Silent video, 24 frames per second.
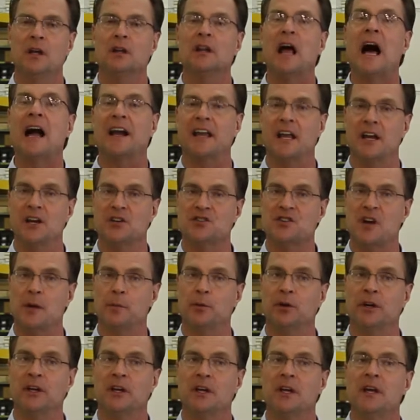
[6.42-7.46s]
locking
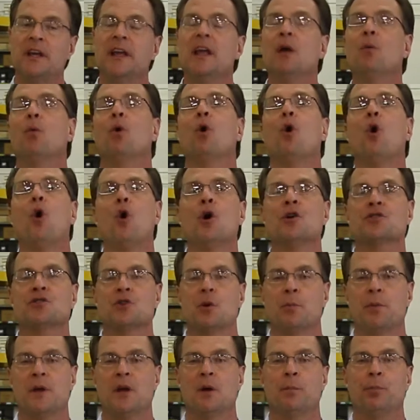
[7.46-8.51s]
assembly. It will also
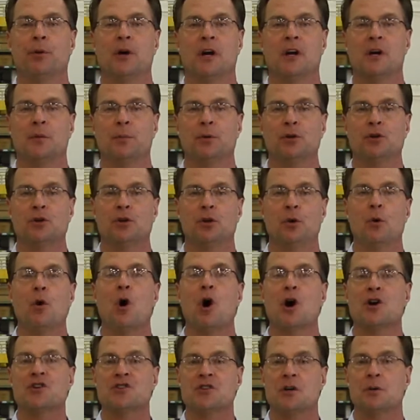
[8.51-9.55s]
be applicable to
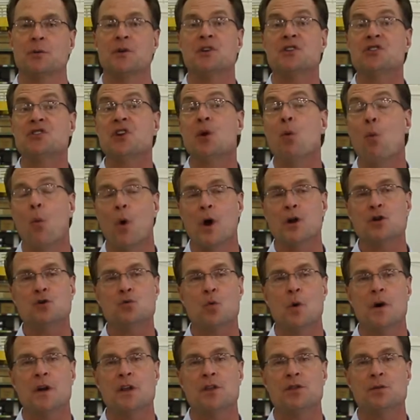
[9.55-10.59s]
our Series
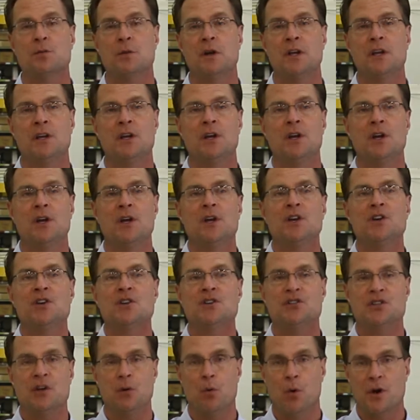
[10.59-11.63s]
C123,
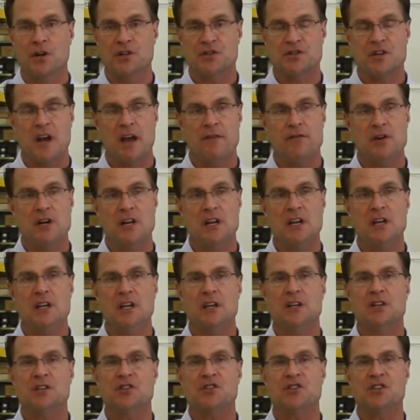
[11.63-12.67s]
C170,
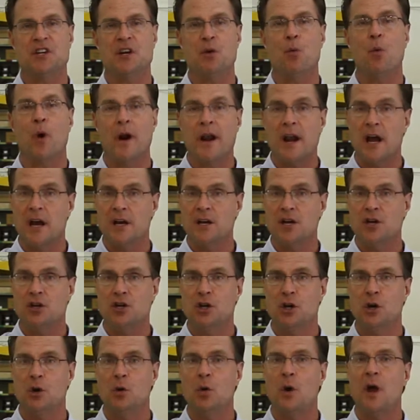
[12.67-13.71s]

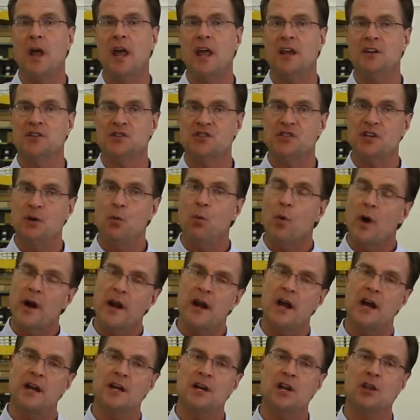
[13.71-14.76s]
C192, and
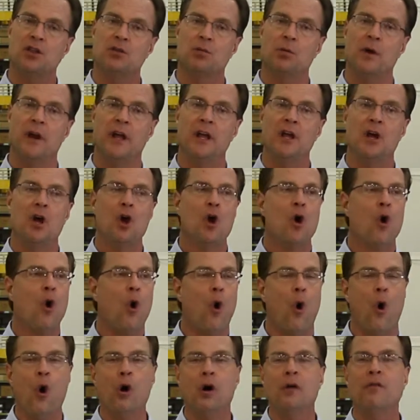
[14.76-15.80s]
C193,
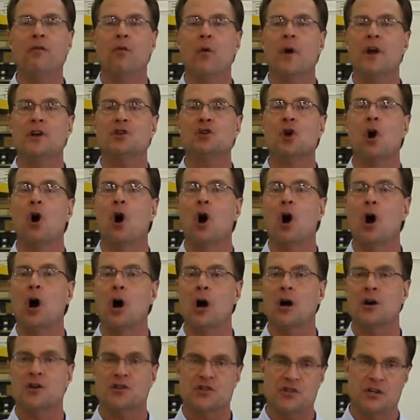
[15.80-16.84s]
all of which
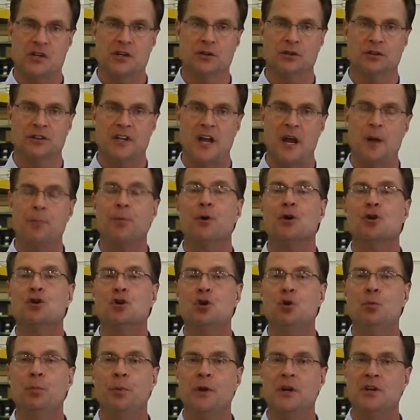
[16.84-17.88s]
are single taper
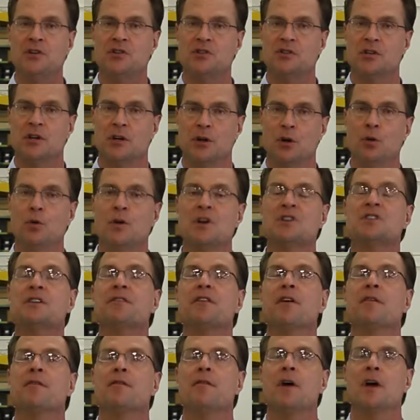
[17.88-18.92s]
two-piece units of
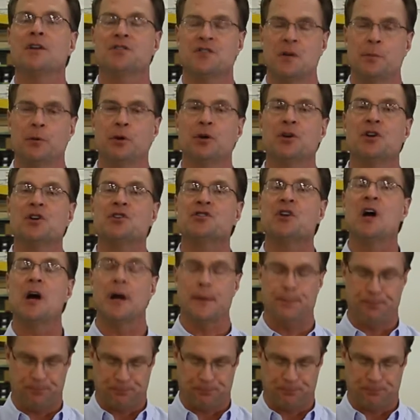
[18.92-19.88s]
a similar design.